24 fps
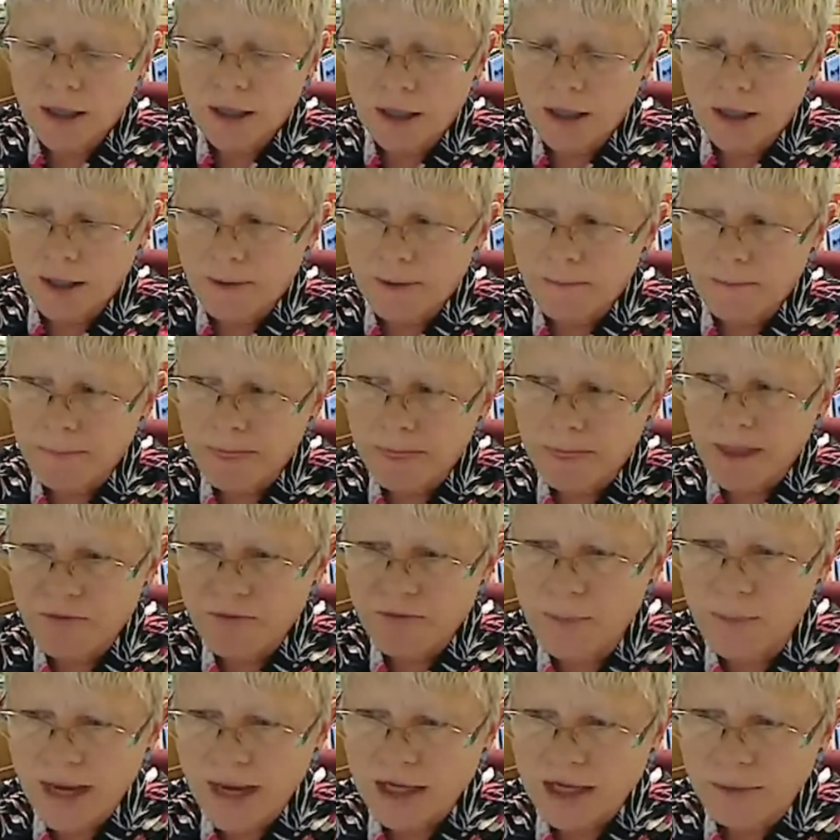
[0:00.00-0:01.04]

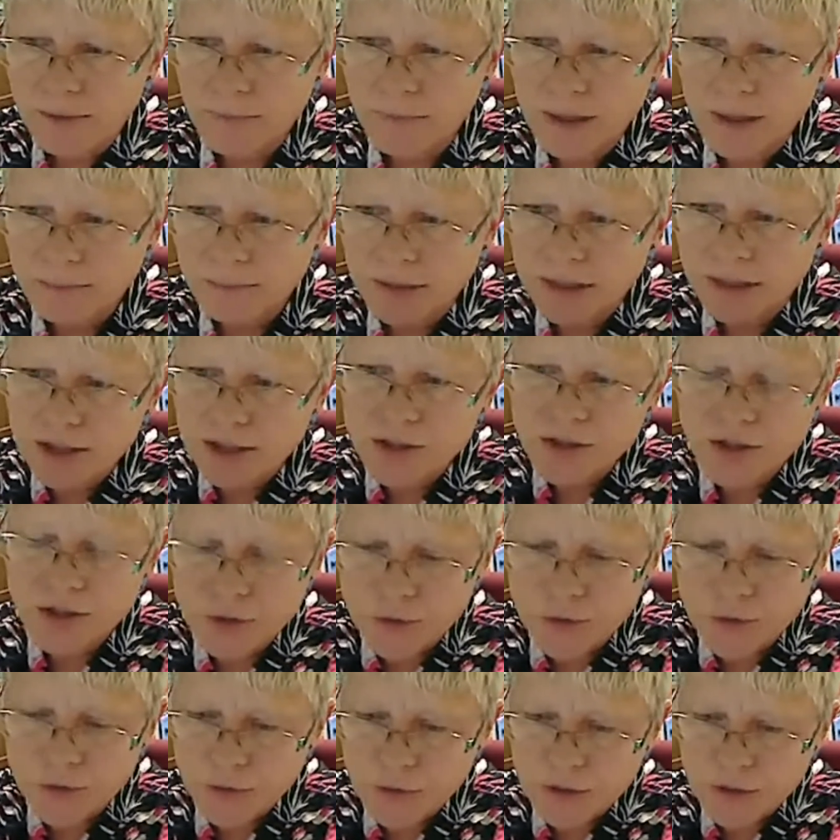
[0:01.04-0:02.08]
of my commitment
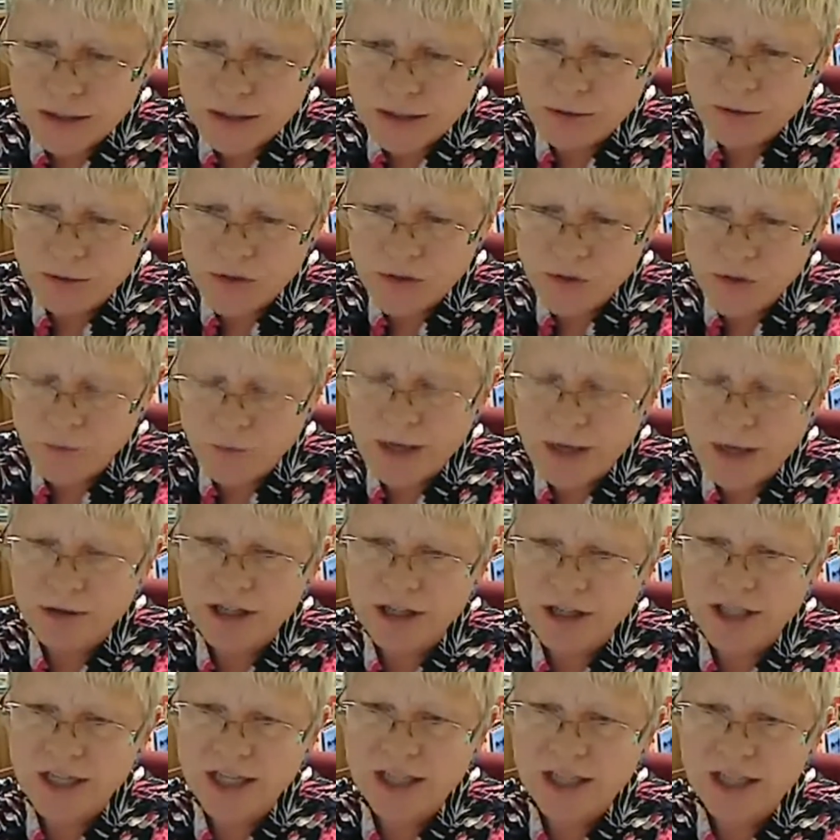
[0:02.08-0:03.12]
to those rare
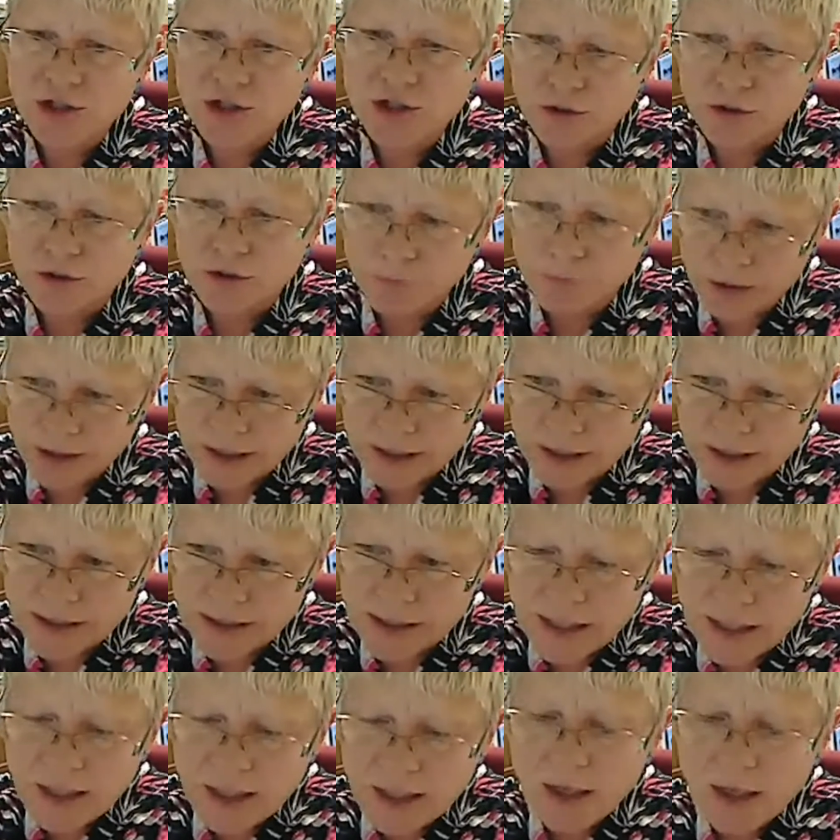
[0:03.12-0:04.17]
endangered
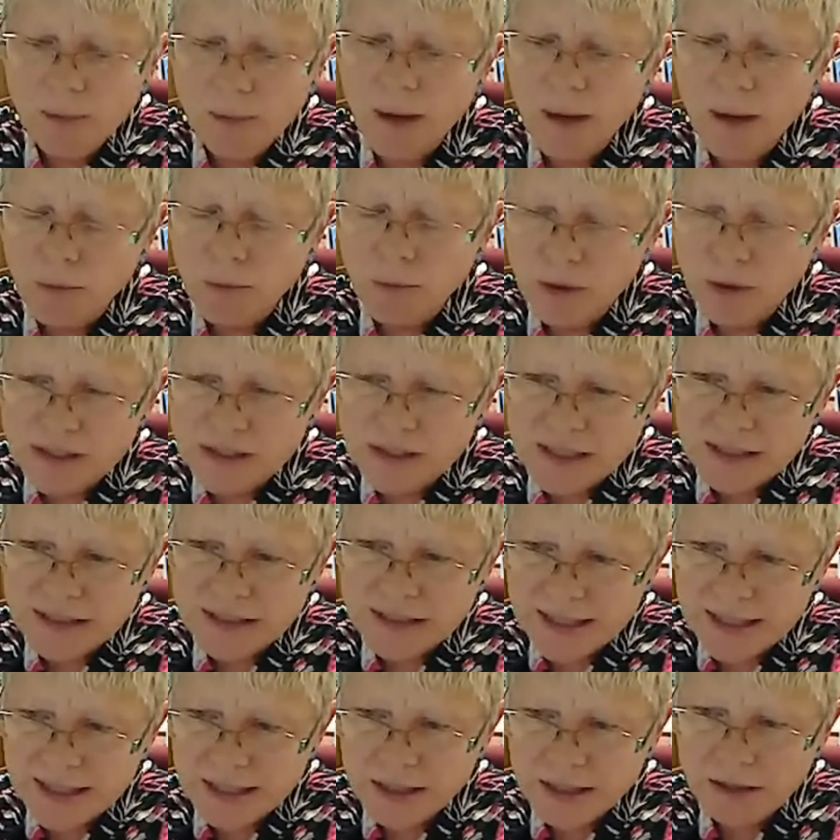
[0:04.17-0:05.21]
breeds. My
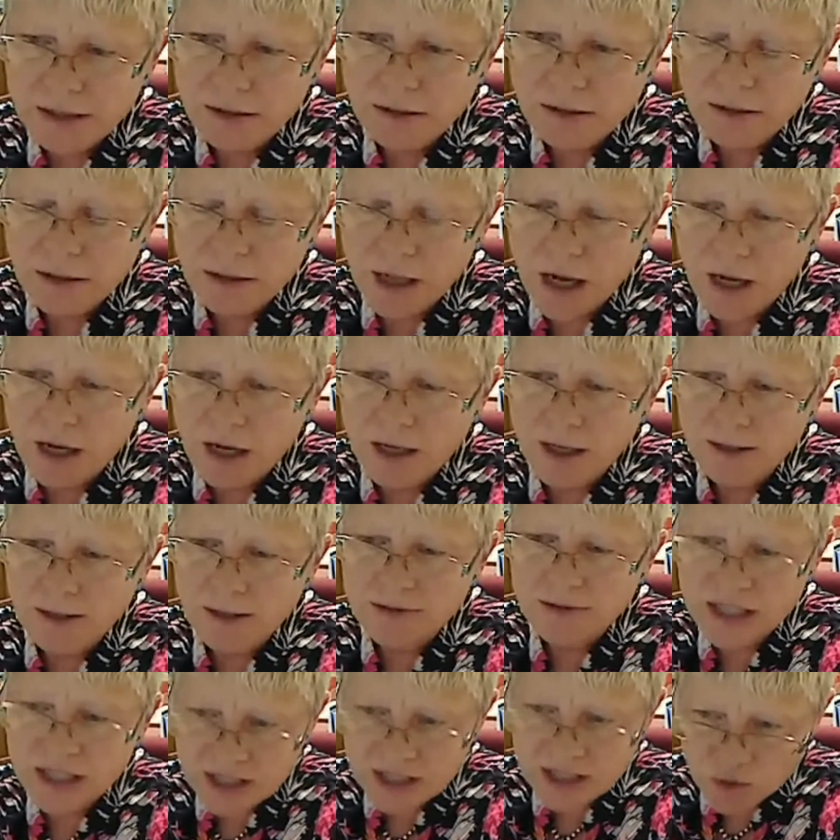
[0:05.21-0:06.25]
Wensleydale
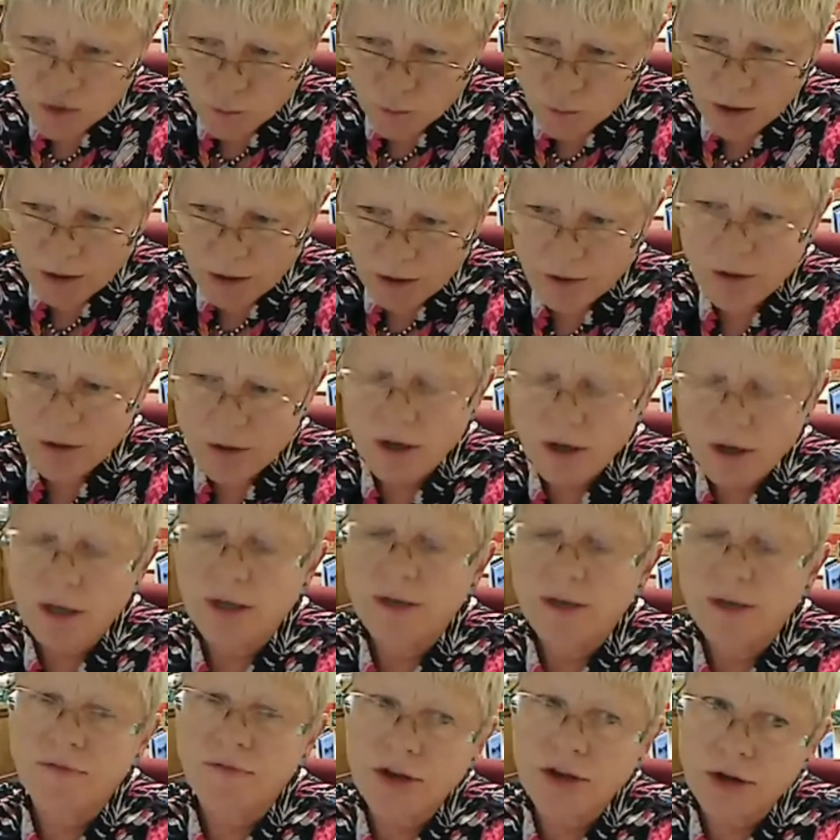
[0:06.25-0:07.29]
Teeswater,
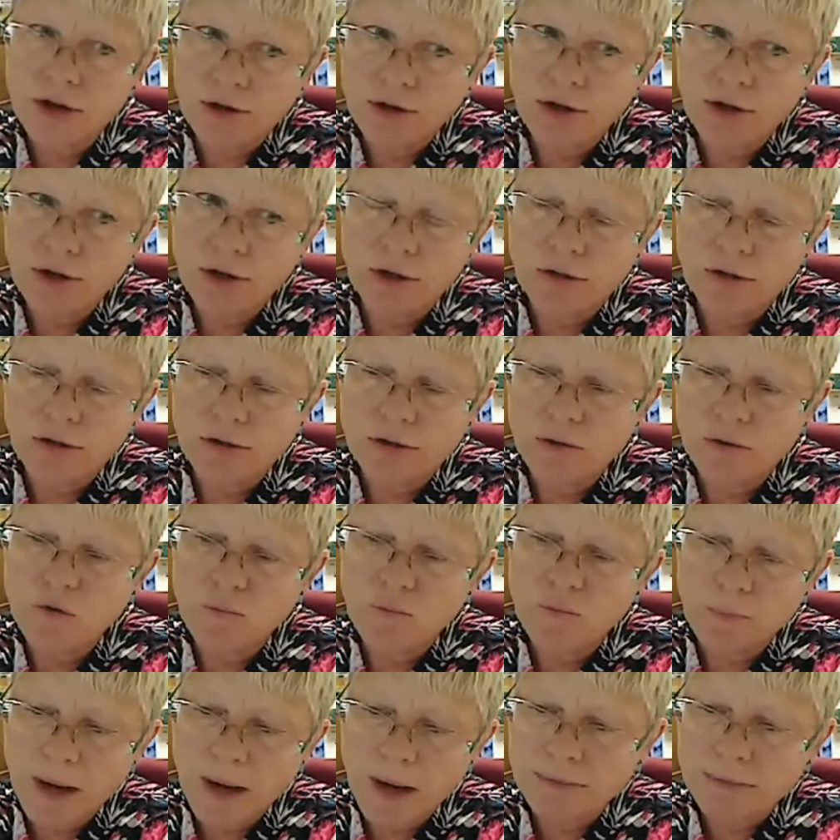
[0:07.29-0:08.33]
they're going to
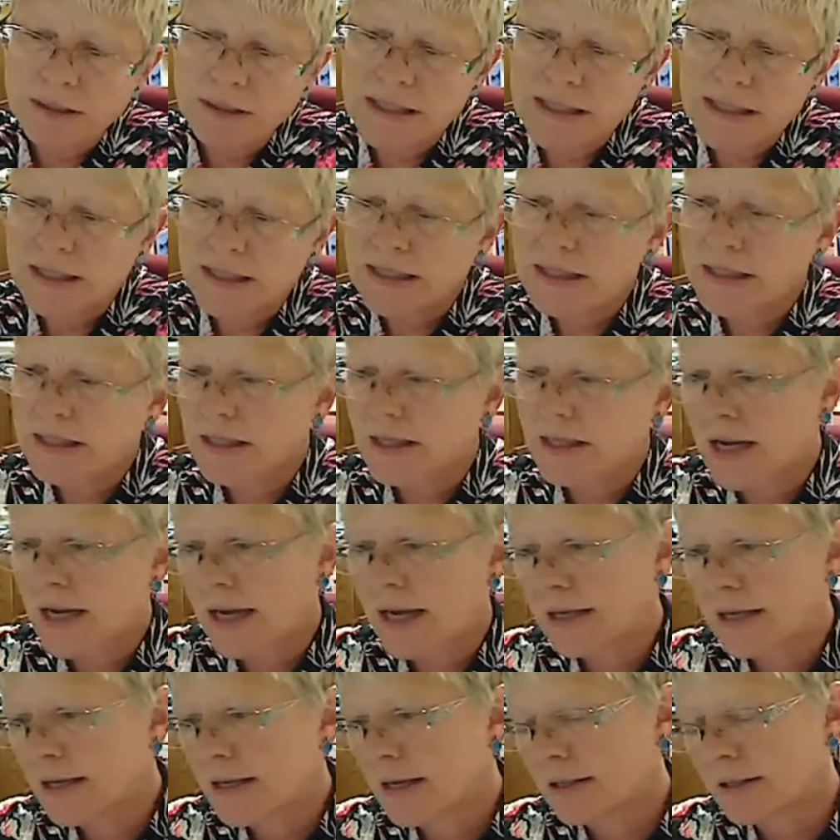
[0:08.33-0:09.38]
go probably $6 to
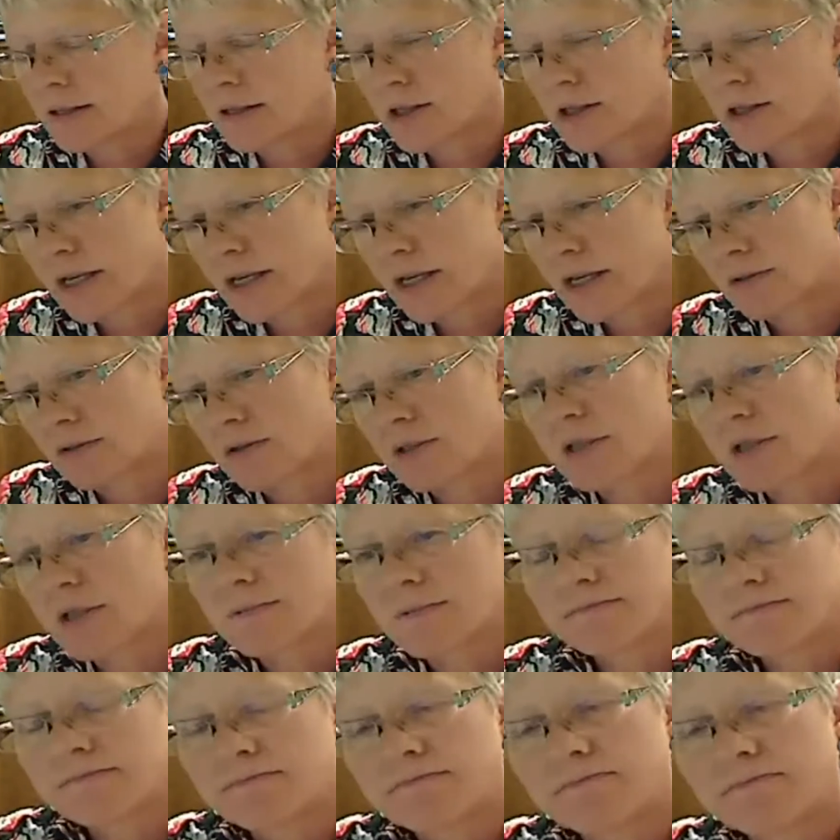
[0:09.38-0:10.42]
$9 an
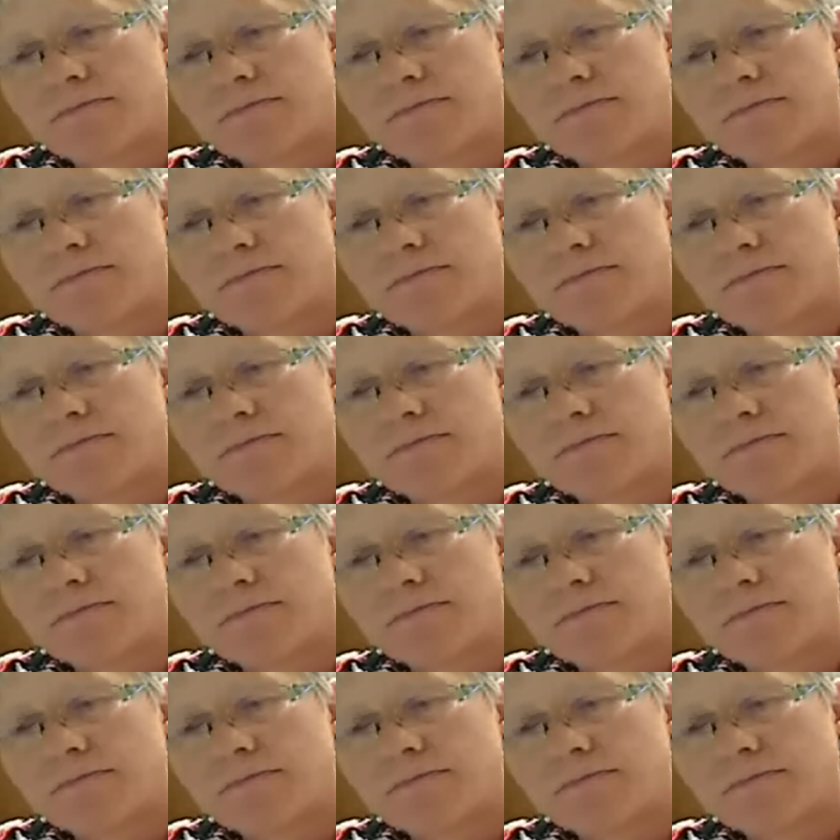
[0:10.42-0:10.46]
ounce.